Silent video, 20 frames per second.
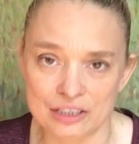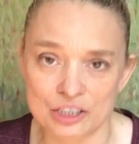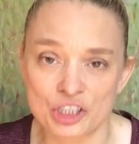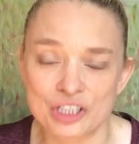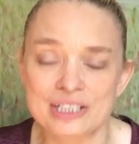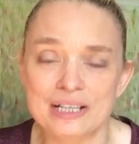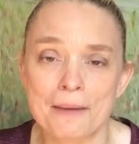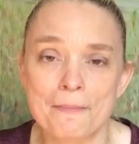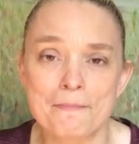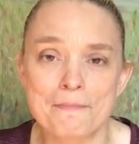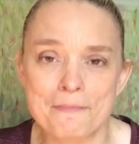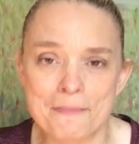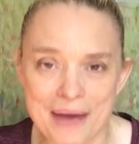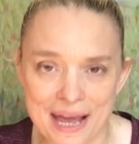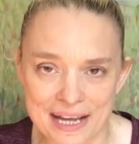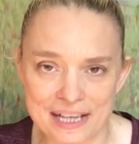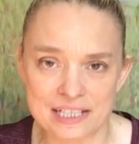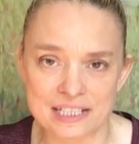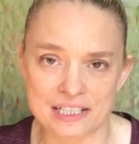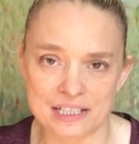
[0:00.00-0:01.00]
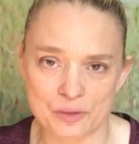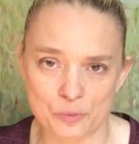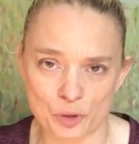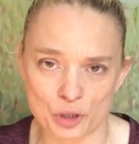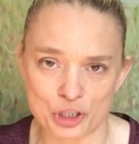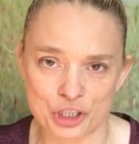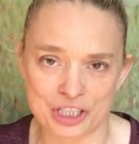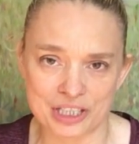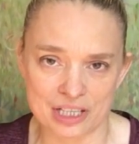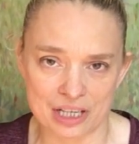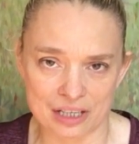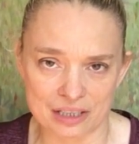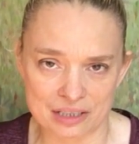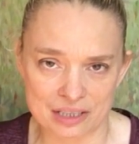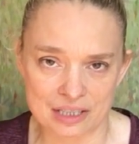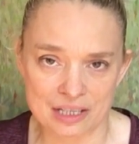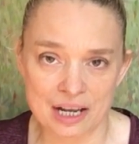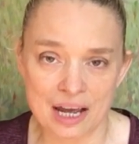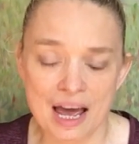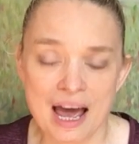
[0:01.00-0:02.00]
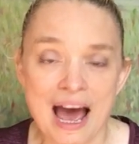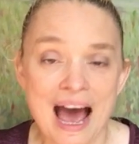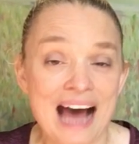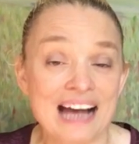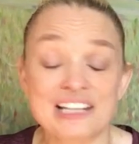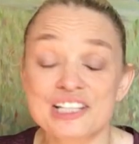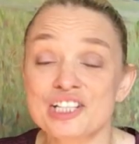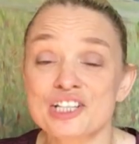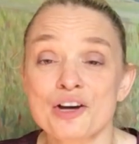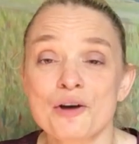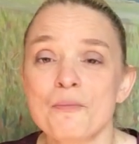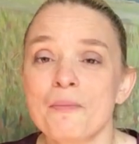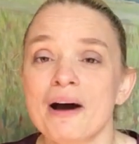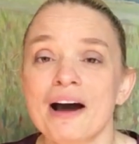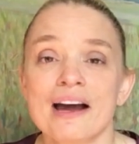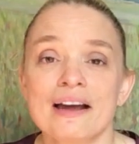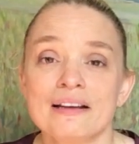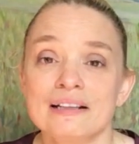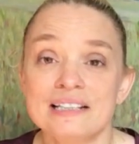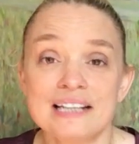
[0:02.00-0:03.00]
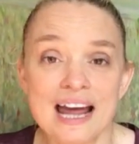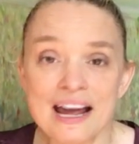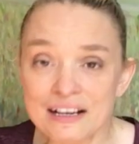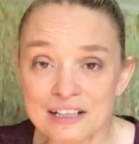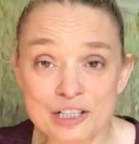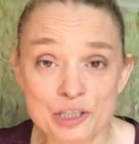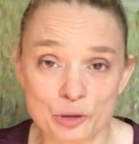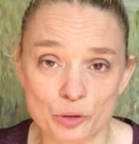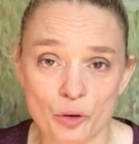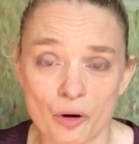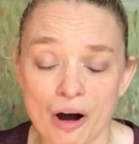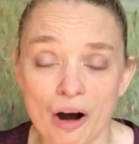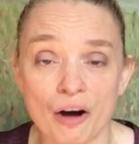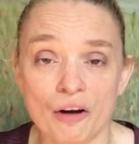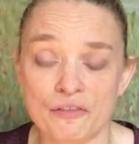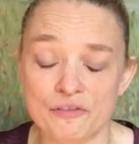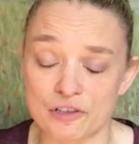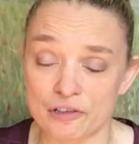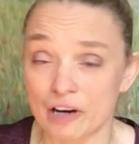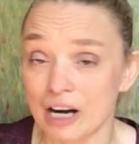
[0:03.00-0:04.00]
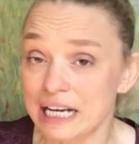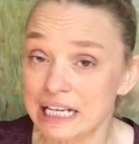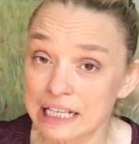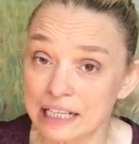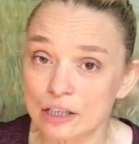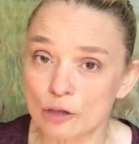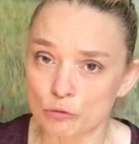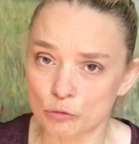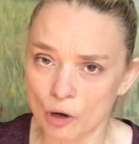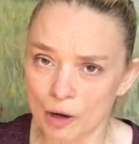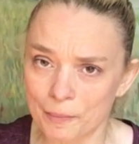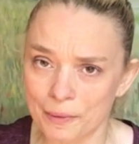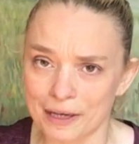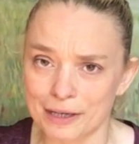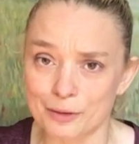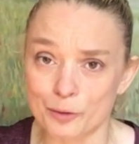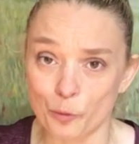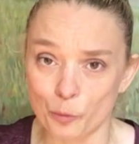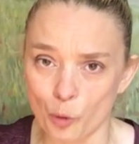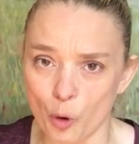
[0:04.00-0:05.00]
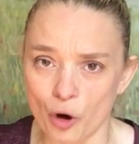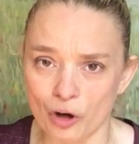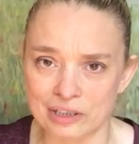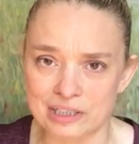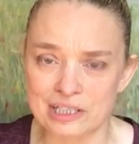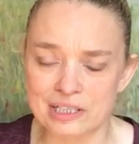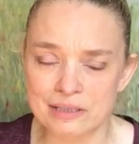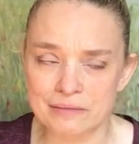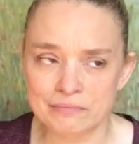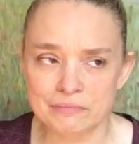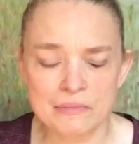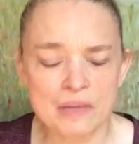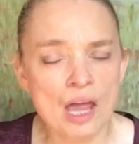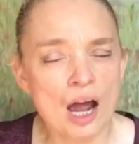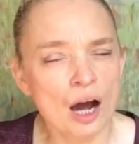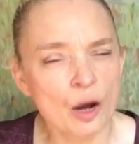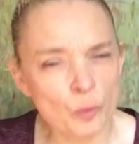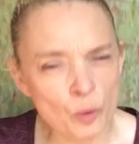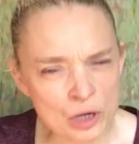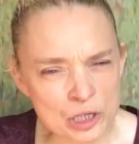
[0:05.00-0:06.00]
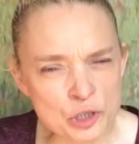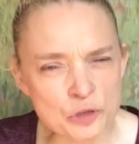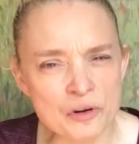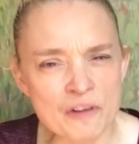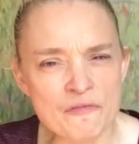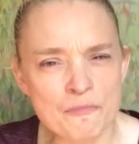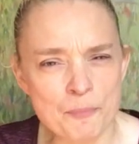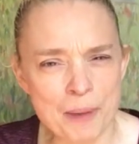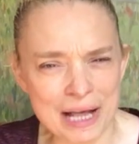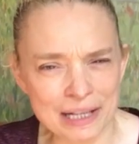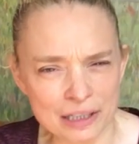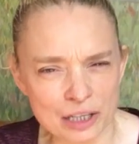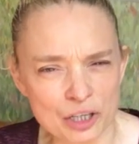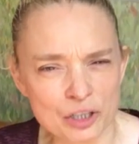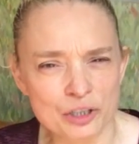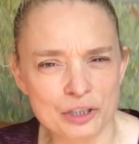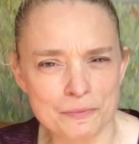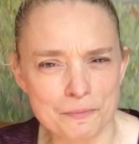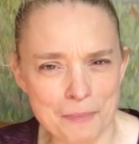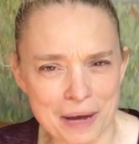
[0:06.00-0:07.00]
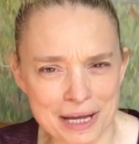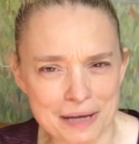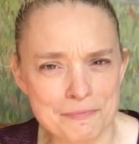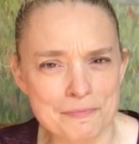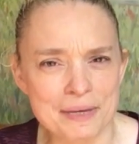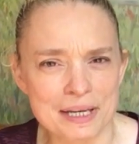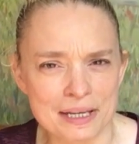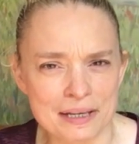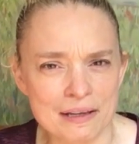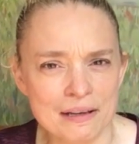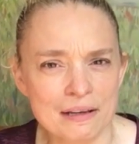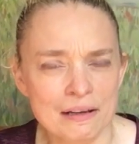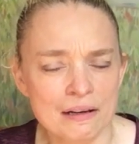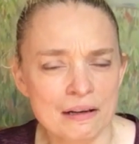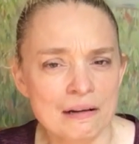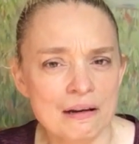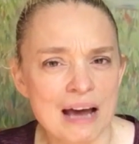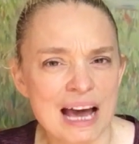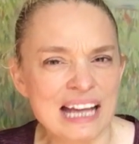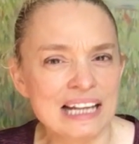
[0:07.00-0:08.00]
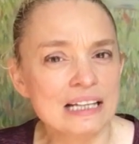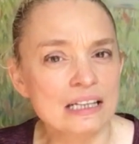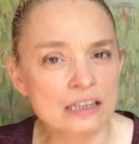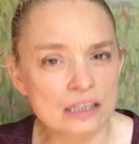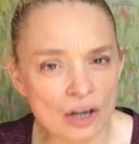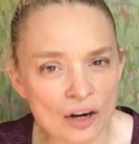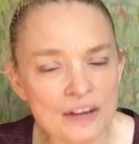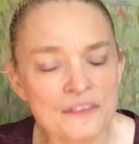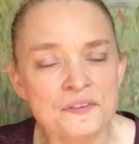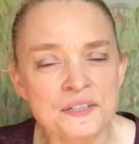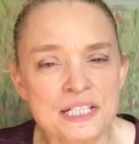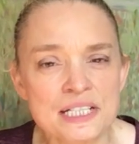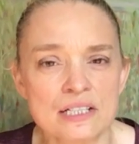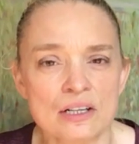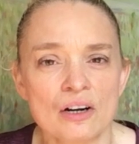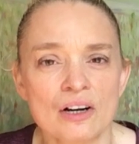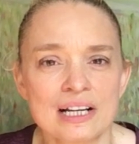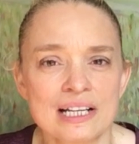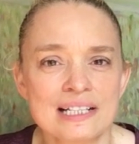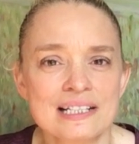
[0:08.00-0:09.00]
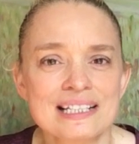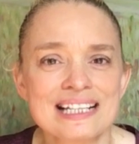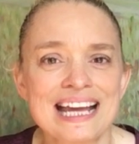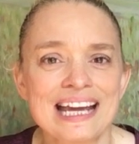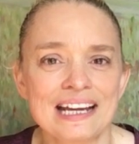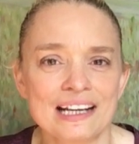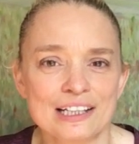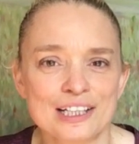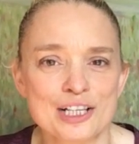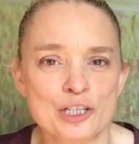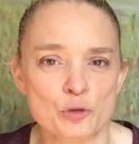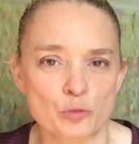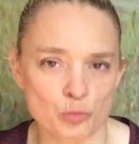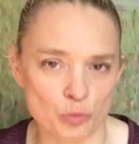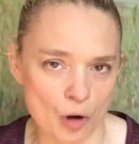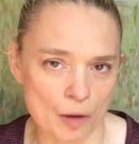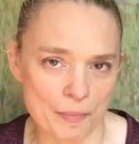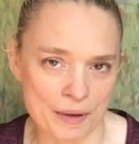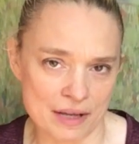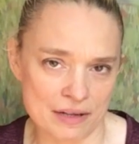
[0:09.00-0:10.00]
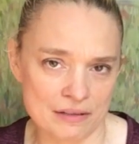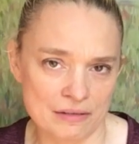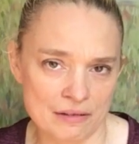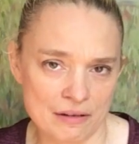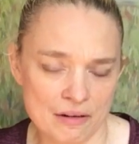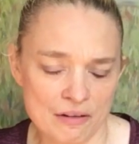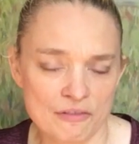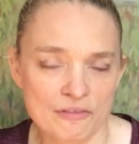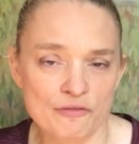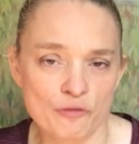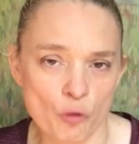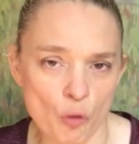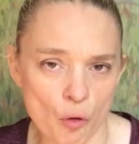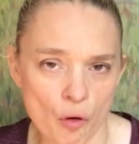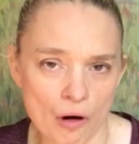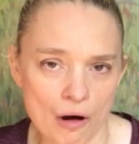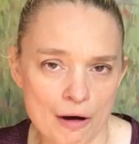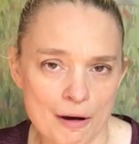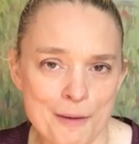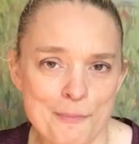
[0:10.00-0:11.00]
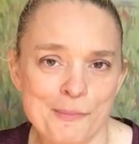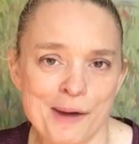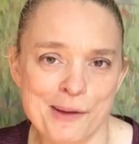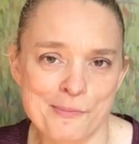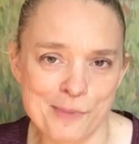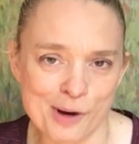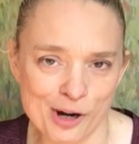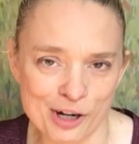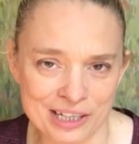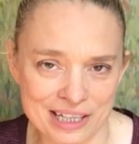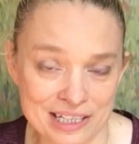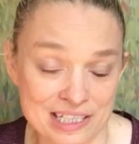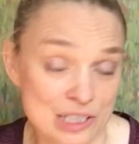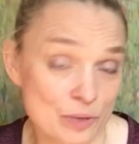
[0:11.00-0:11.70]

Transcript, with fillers: She's amazing in what she does. And so my next thought after I Need a Robin was, I wonder if Bella could make me a life-size English robin for my market.